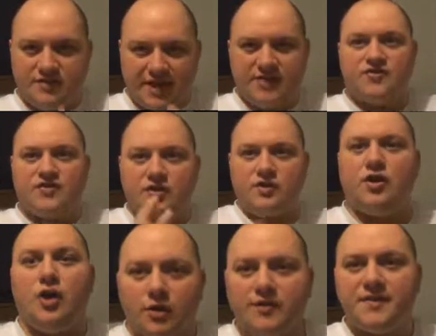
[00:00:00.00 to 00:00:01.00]
that's the
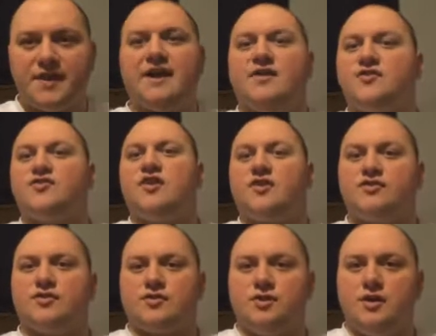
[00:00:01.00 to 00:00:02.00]
car that
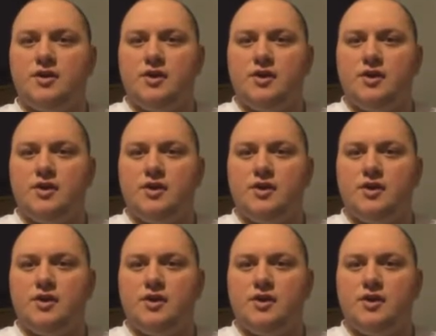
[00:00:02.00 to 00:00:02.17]
instructor,